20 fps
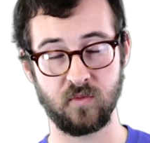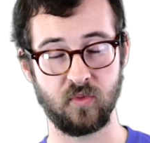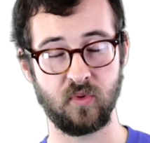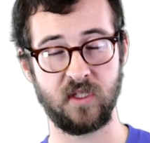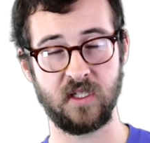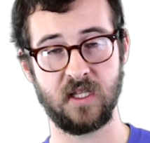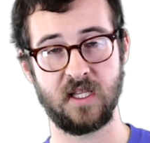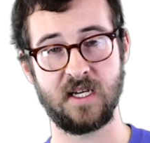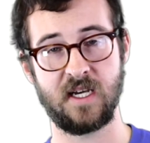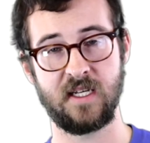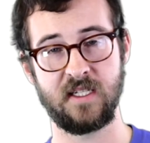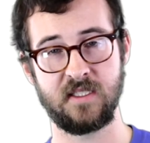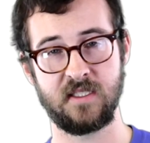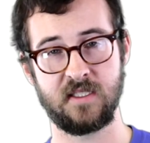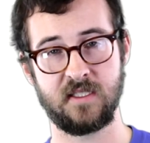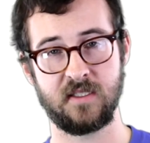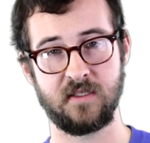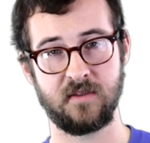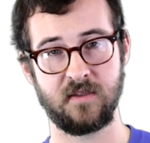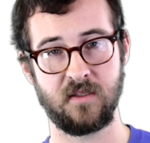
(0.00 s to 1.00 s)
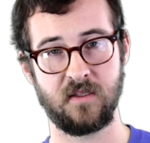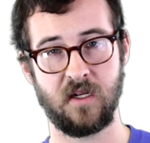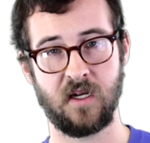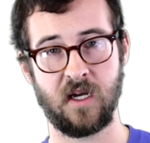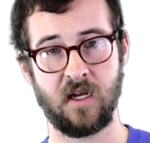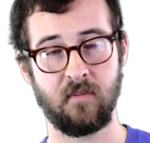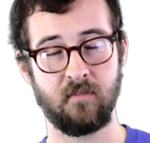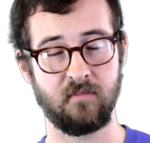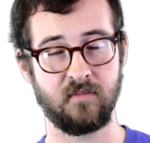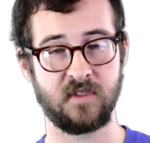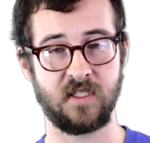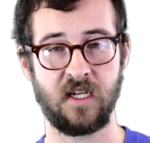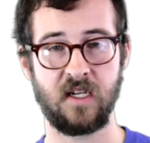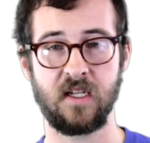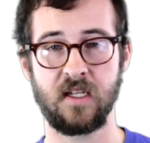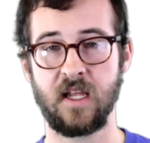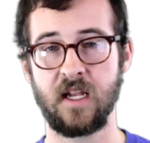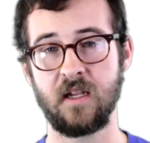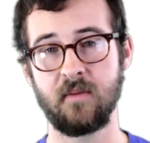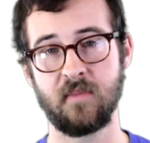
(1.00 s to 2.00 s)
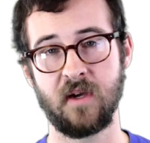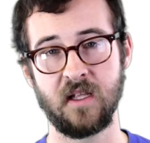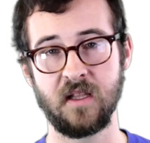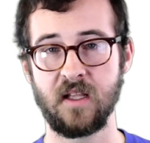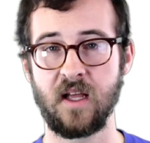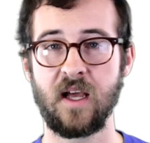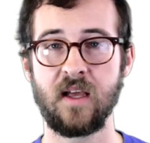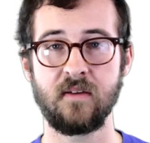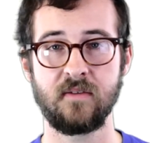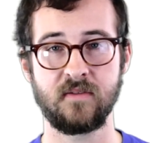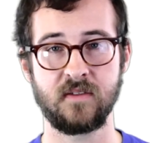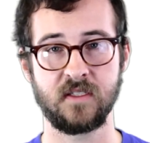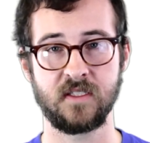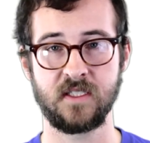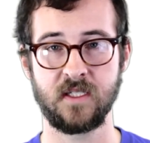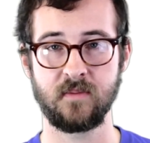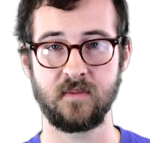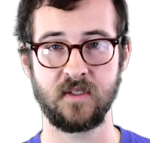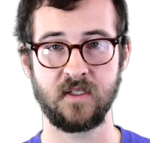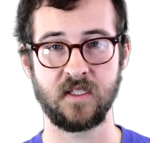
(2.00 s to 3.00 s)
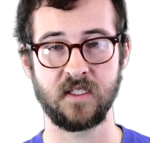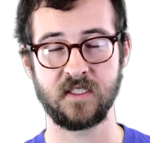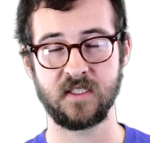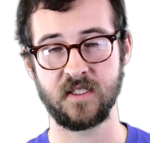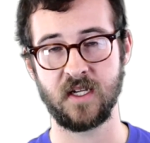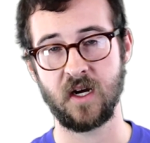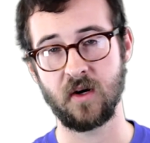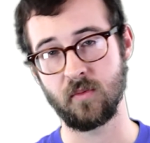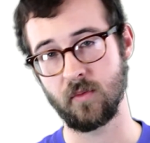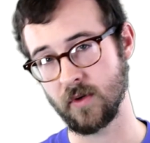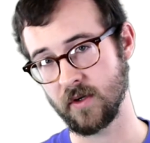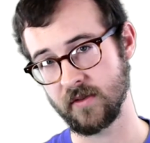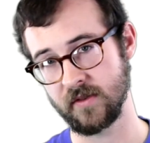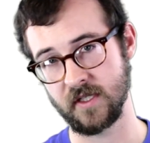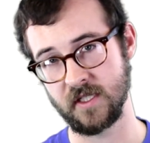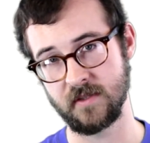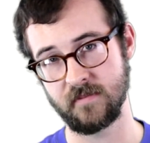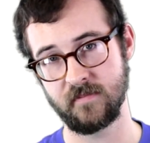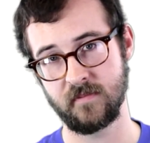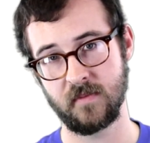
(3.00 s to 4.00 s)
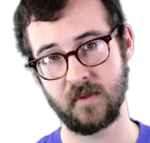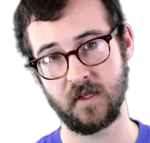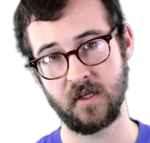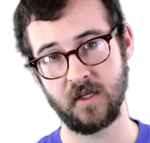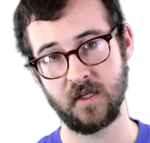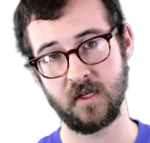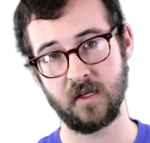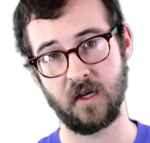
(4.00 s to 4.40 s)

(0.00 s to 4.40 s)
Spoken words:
to realize I'm dedicating my life to something that's not worth it.